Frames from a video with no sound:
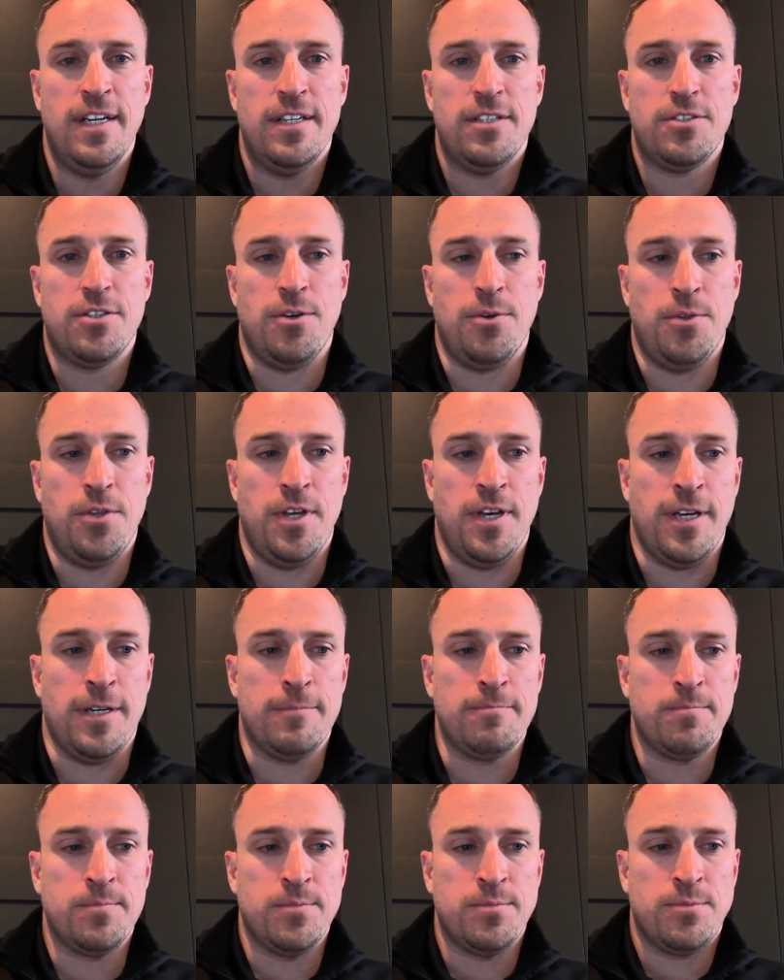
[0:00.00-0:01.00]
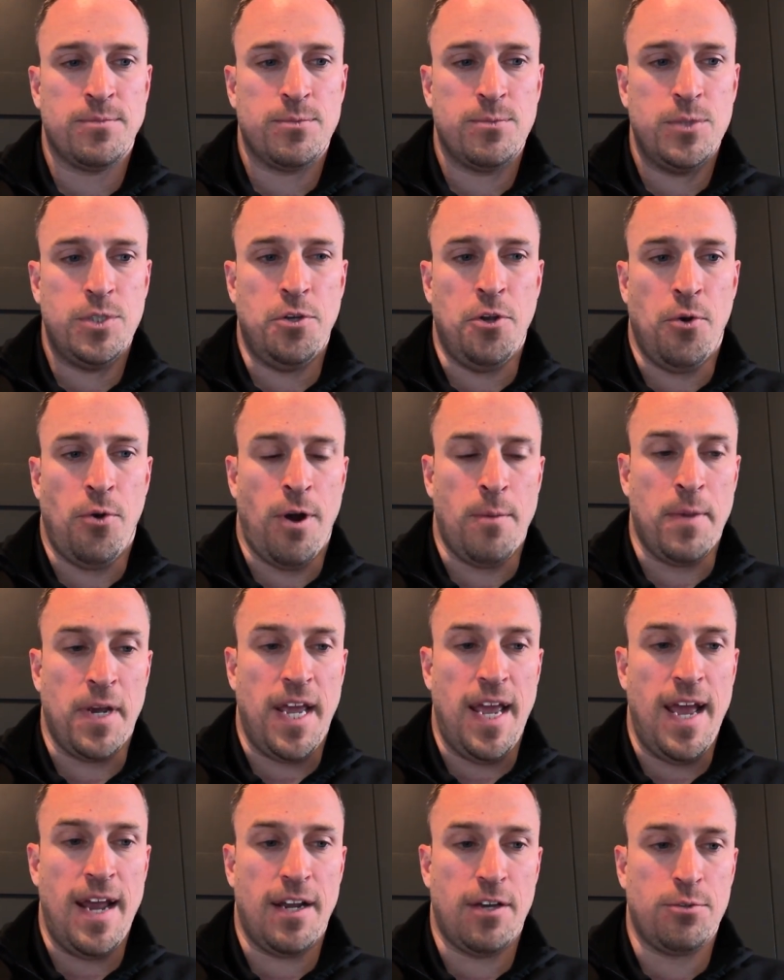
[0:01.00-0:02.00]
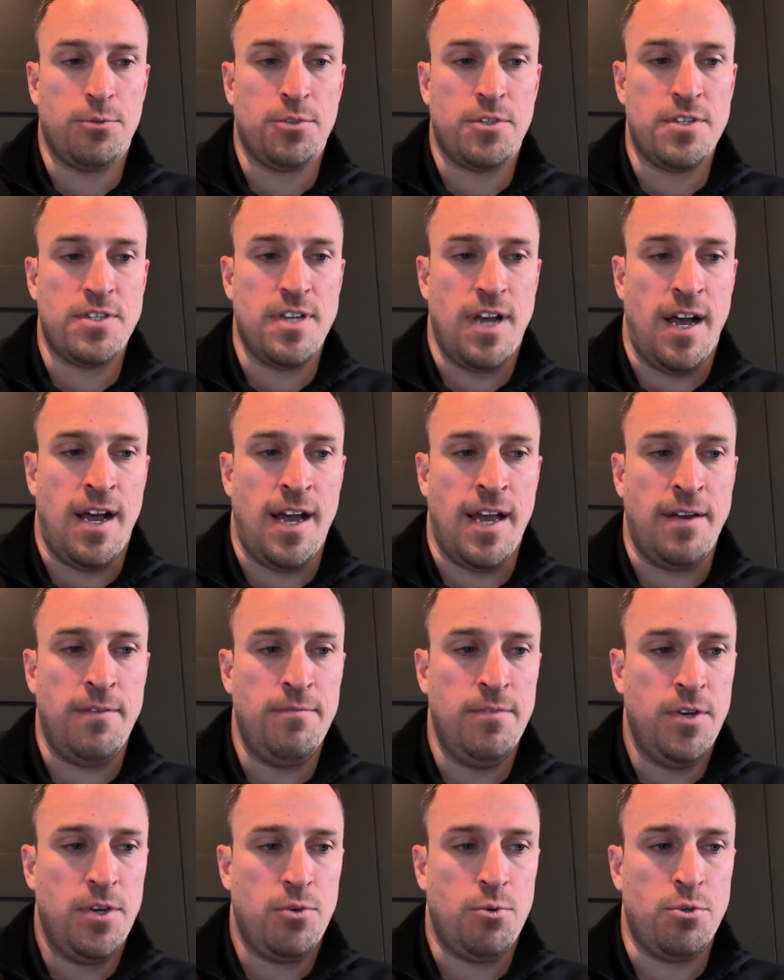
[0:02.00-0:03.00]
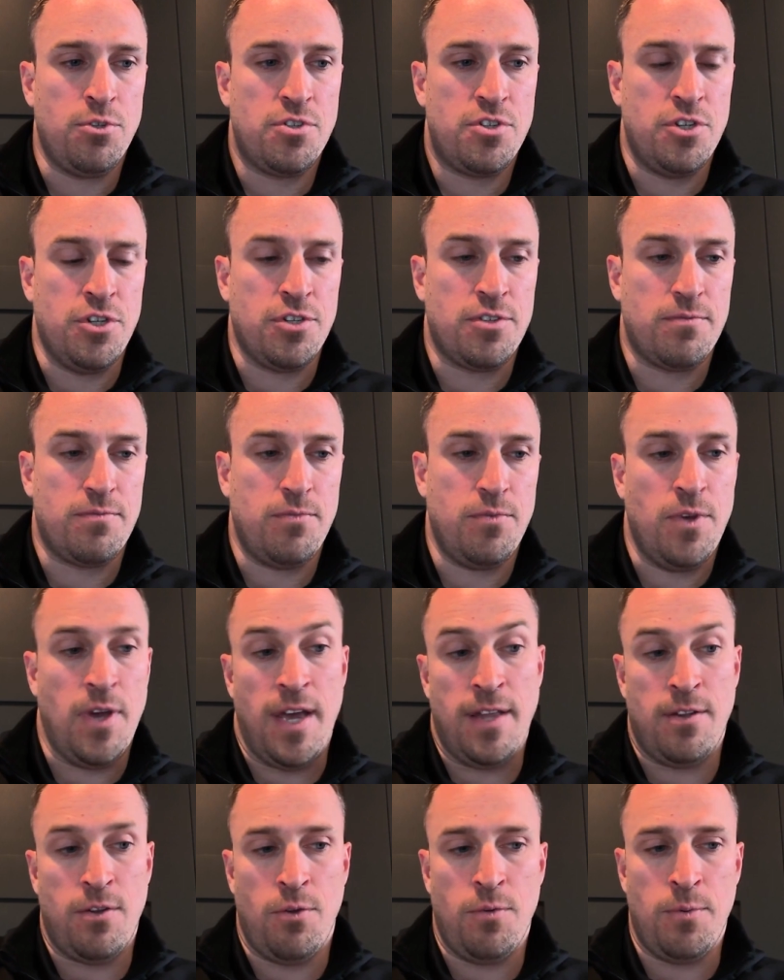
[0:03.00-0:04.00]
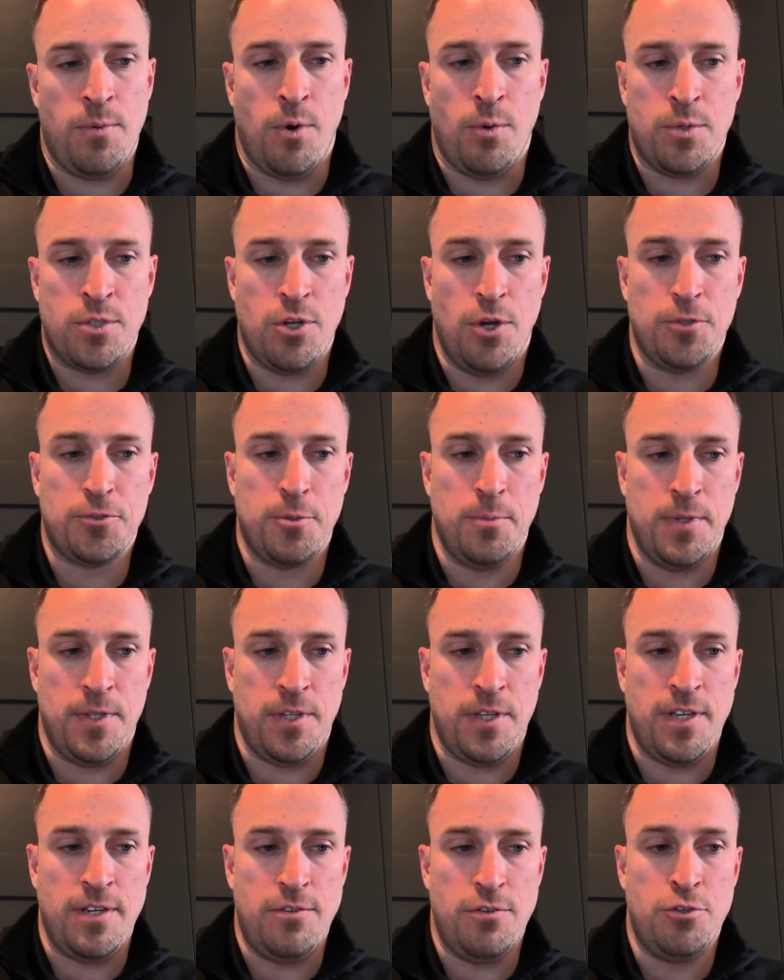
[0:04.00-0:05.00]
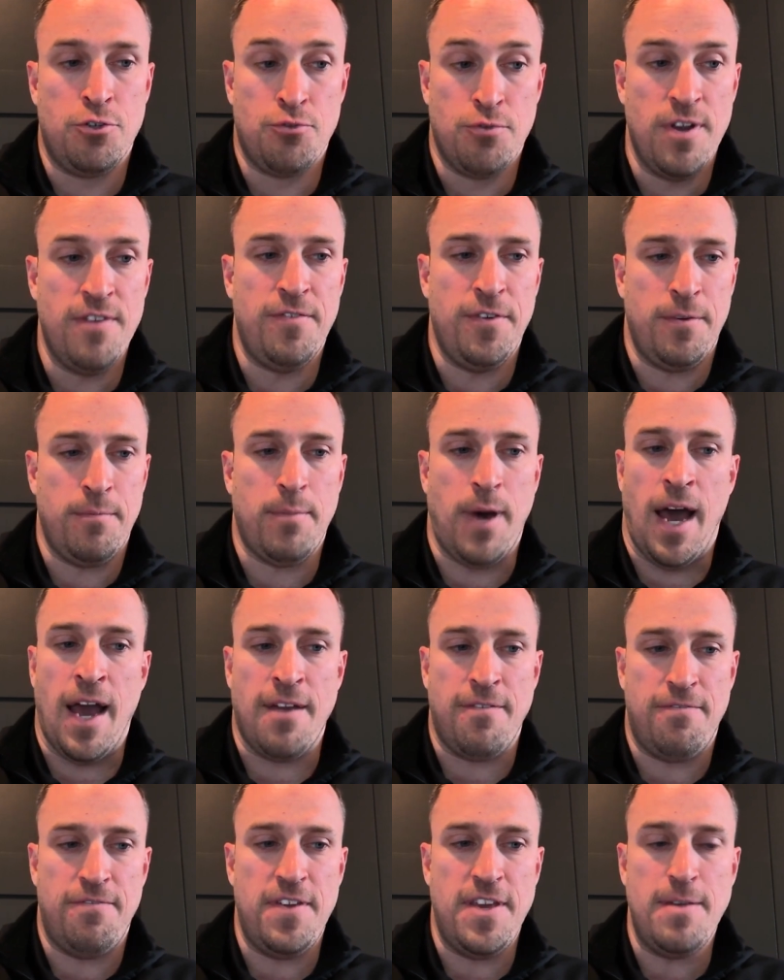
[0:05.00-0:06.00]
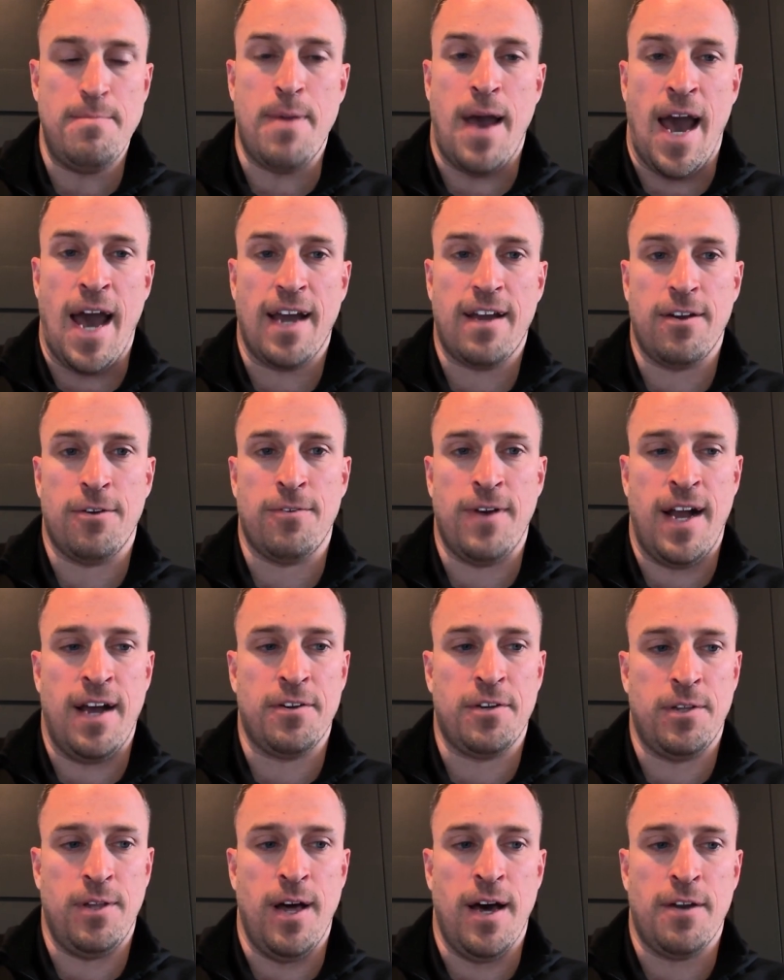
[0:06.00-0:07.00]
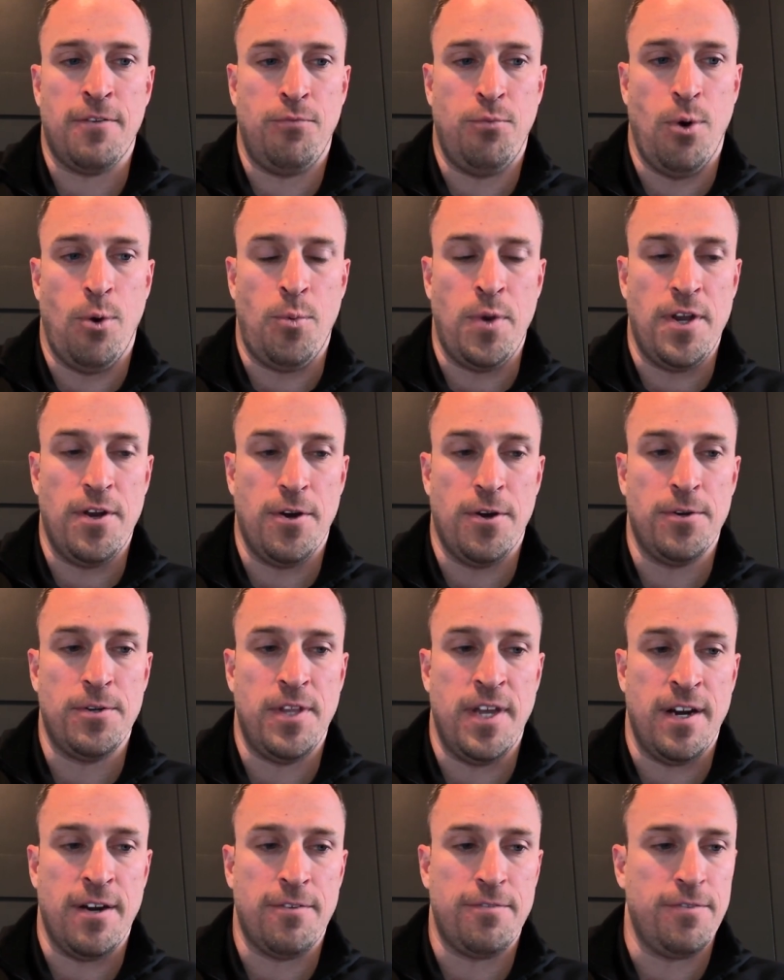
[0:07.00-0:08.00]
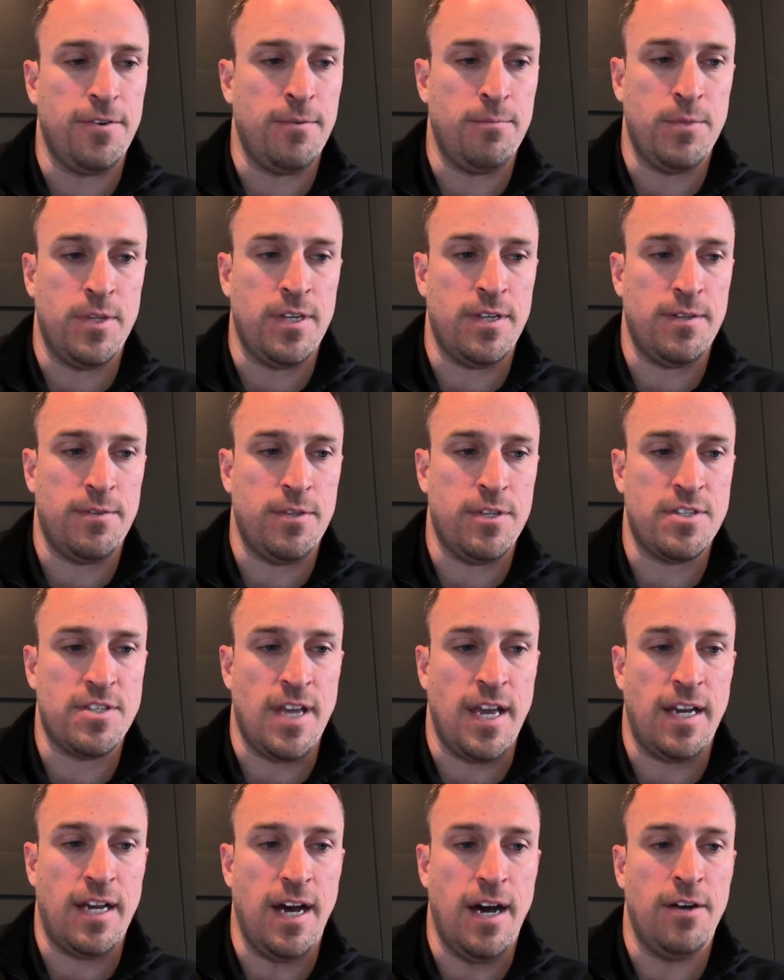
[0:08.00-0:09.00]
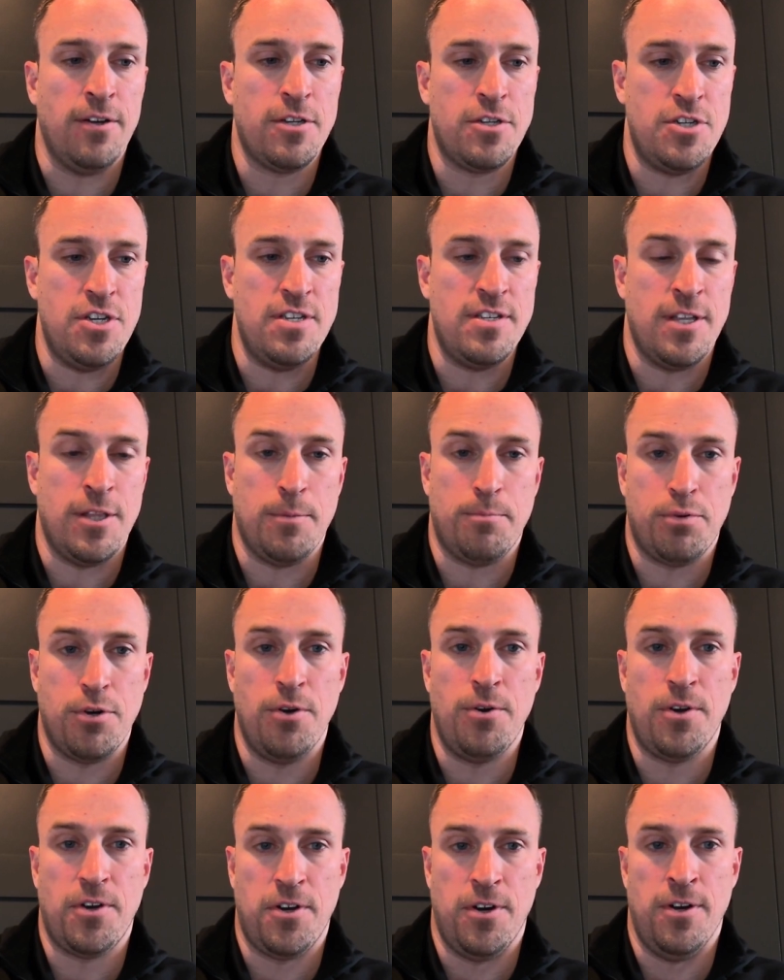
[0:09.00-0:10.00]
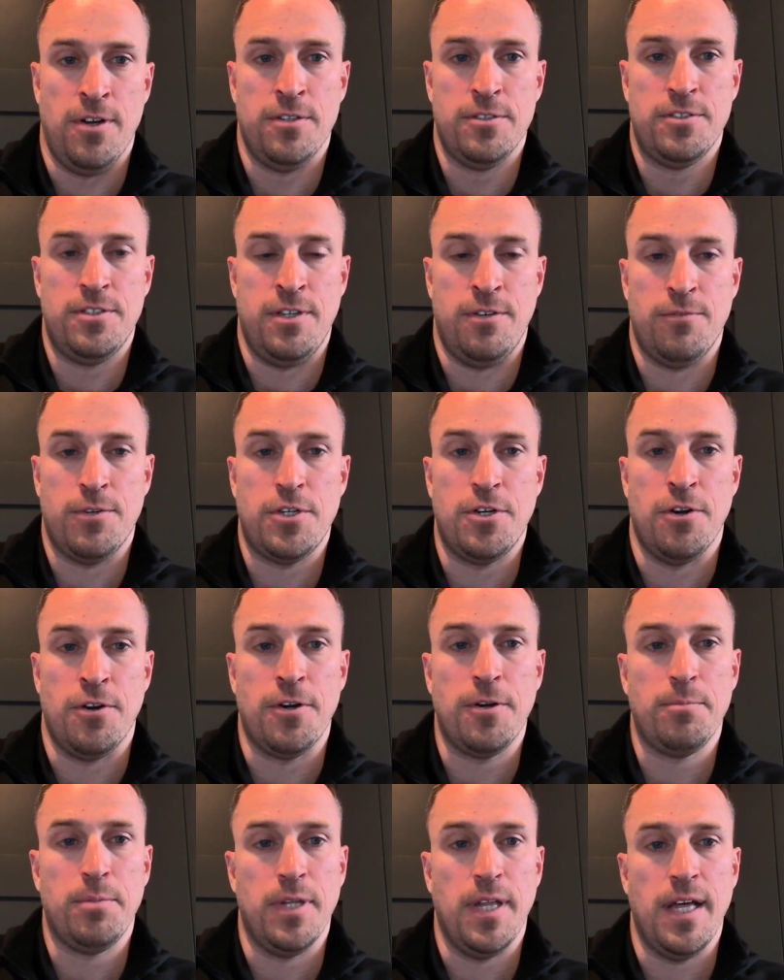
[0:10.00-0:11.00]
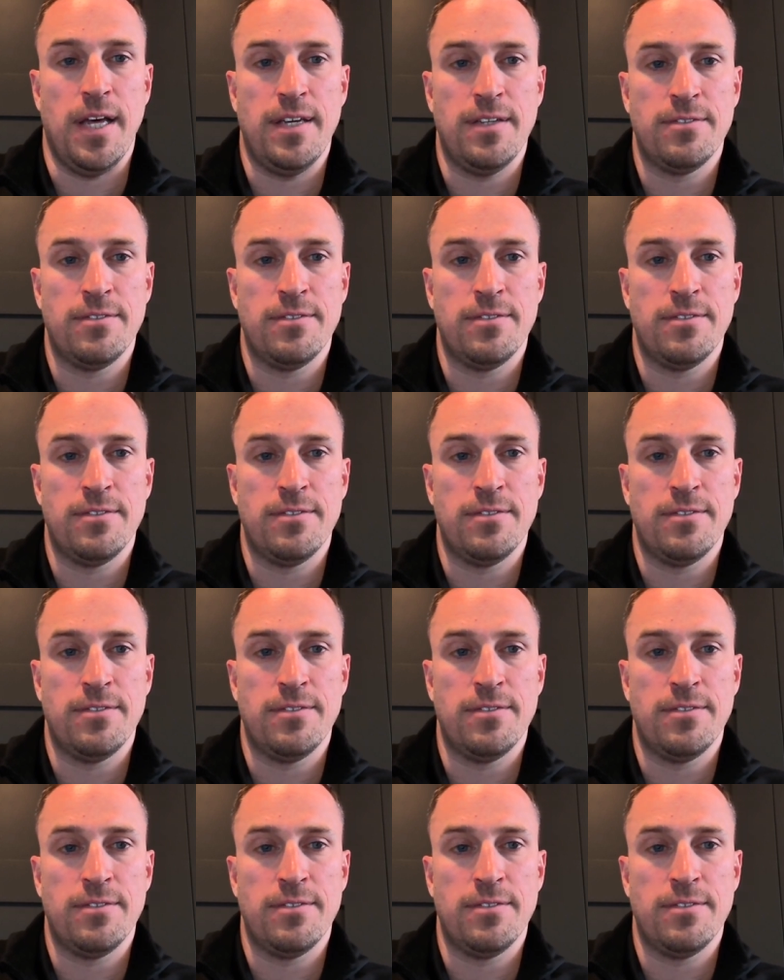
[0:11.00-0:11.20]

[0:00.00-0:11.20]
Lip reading: So our mechanical design was just, and it was ultimately driven by feedback around a lot of what we heard there from the psychologies and the protocols in return to play.